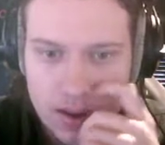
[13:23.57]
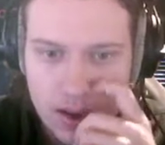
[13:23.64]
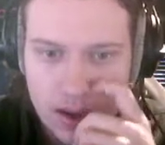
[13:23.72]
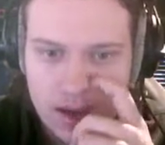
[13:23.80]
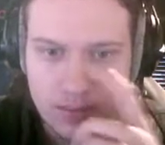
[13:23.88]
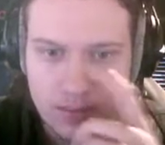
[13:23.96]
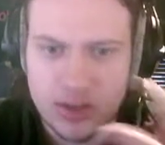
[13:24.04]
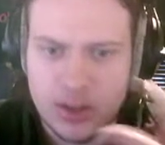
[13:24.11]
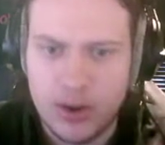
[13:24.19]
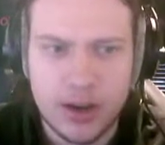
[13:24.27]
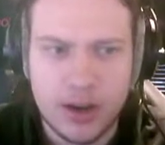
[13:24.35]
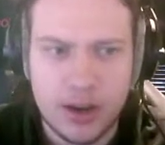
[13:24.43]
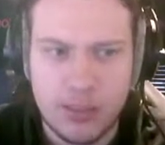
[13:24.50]
And we're still
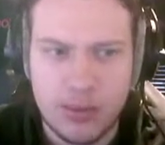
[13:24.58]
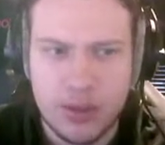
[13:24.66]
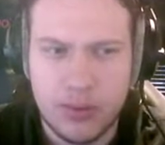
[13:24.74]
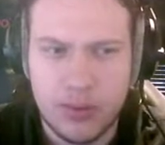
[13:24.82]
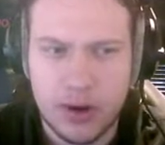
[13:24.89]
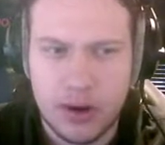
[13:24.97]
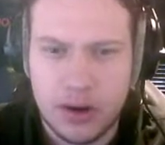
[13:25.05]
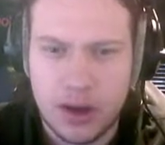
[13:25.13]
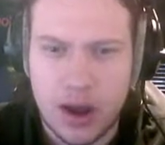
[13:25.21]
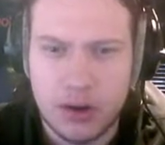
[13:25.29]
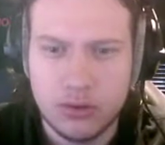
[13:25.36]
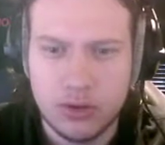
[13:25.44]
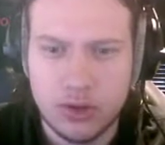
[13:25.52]
ending up with the weird
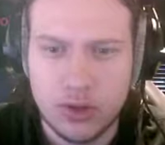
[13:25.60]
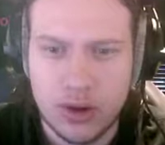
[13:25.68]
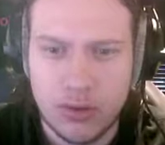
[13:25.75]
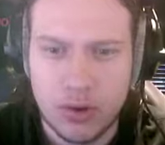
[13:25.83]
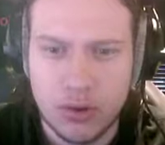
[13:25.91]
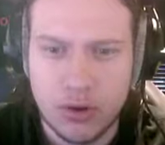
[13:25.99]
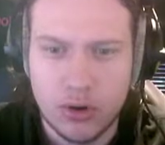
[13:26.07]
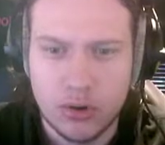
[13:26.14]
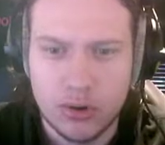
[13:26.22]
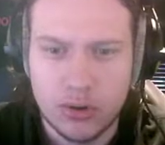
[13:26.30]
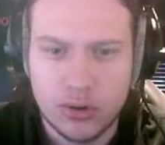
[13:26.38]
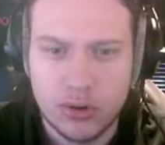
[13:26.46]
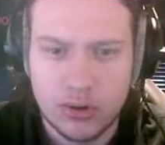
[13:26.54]
count 0
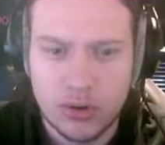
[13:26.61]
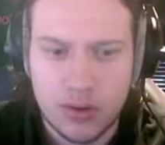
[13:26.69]
nodes.